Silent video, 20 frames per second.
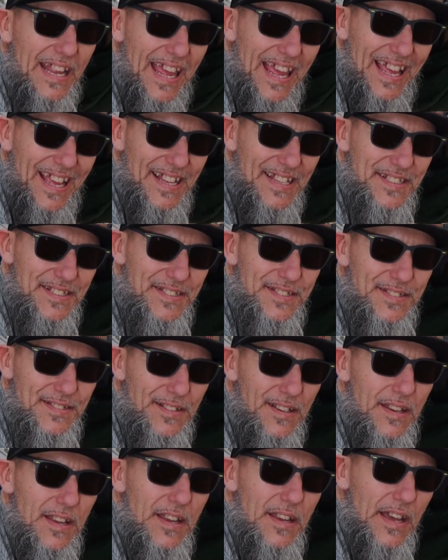Hands,
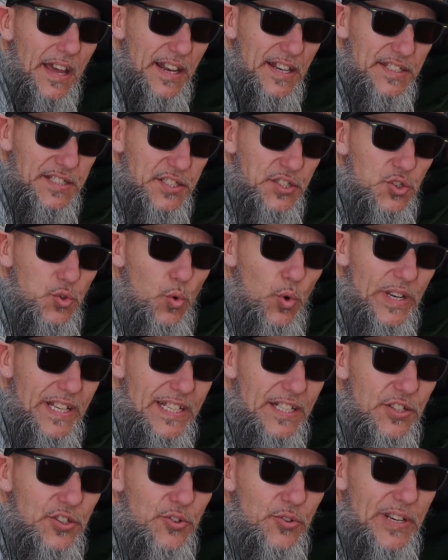and it's a
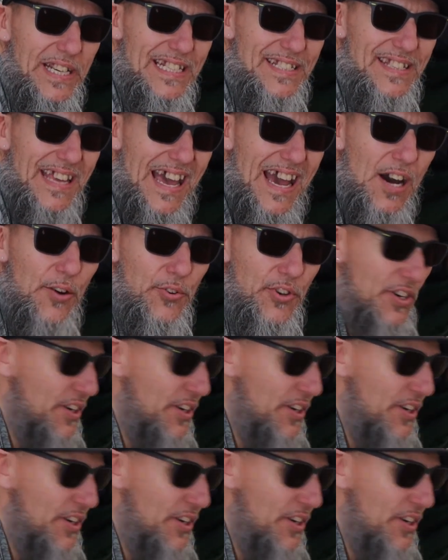20-degree down